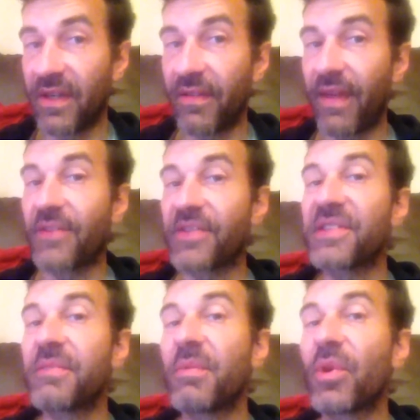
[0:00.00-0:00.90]
Thousands
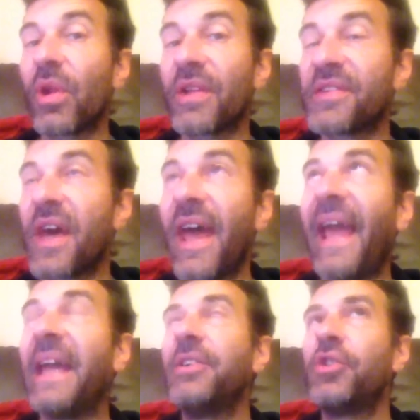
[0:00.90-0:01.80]
of people call us
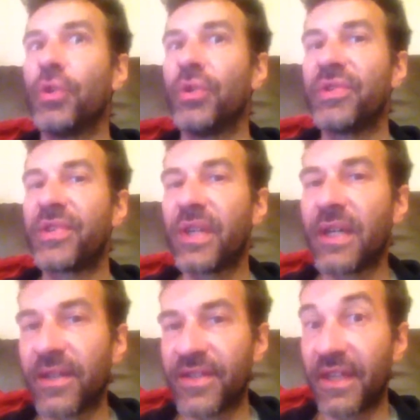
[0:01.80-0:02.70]
angels
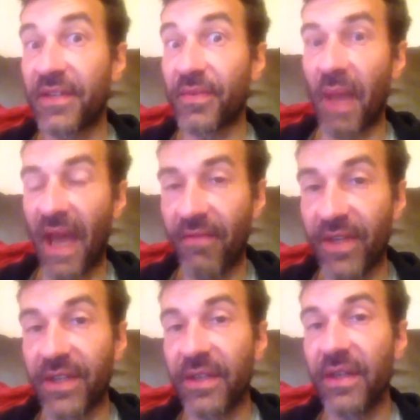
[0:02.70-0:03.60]
sent from
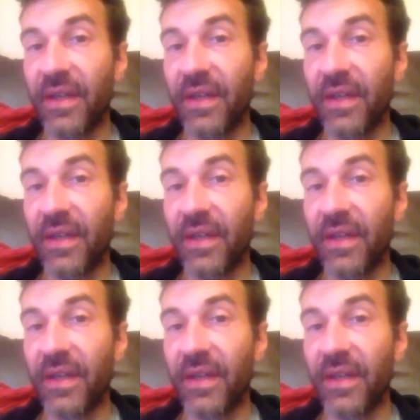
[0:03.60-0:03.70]
heaven